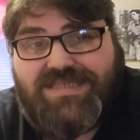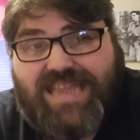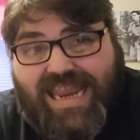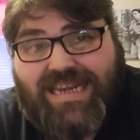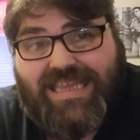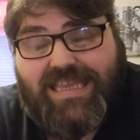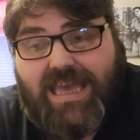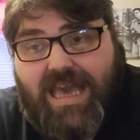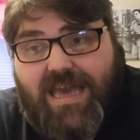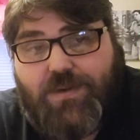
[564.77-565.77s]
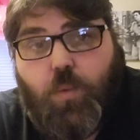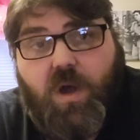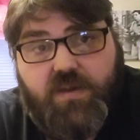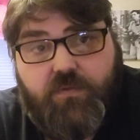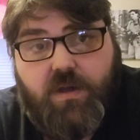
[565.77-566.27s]
daily had
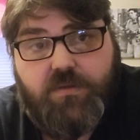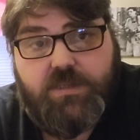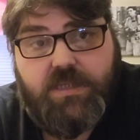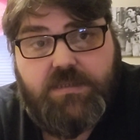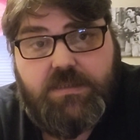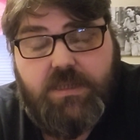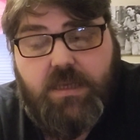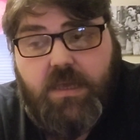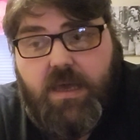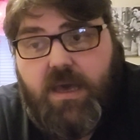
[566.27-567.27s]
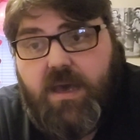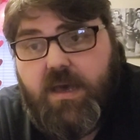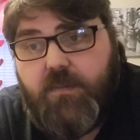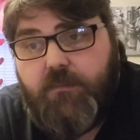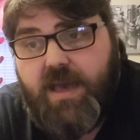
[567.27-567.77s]
white roses
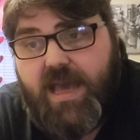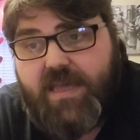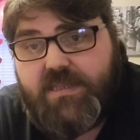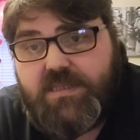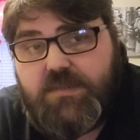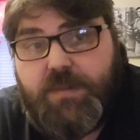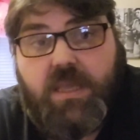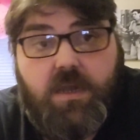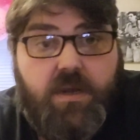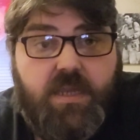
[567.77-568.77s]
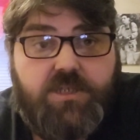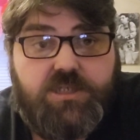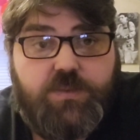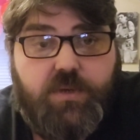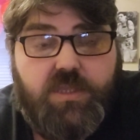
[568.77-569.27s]
and pink
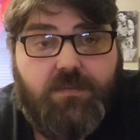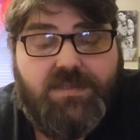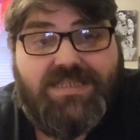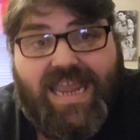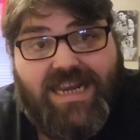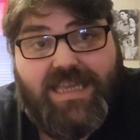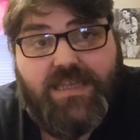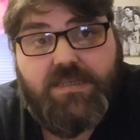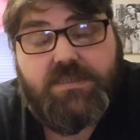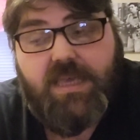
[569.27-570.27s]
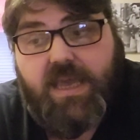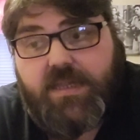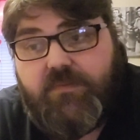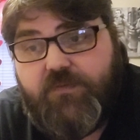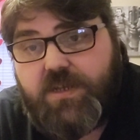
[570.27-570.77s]
carnations put in them daily. So they
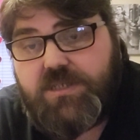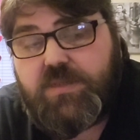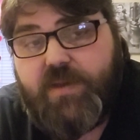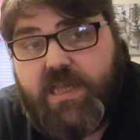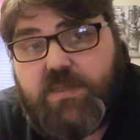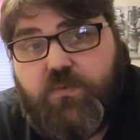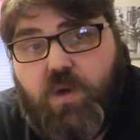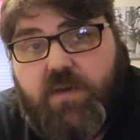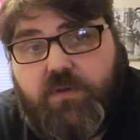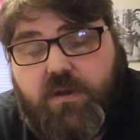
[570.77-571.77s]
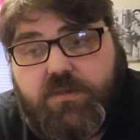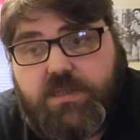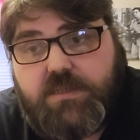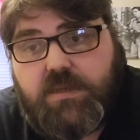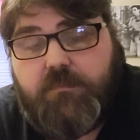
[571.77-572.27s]
had fresh displays of white
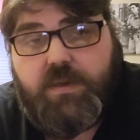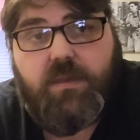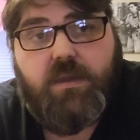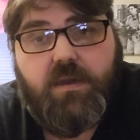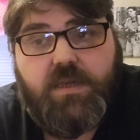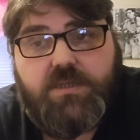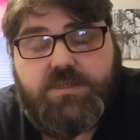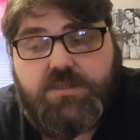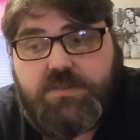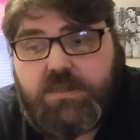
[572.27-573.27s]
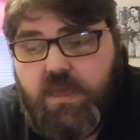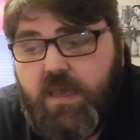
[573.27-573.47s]
roses and pink carnations.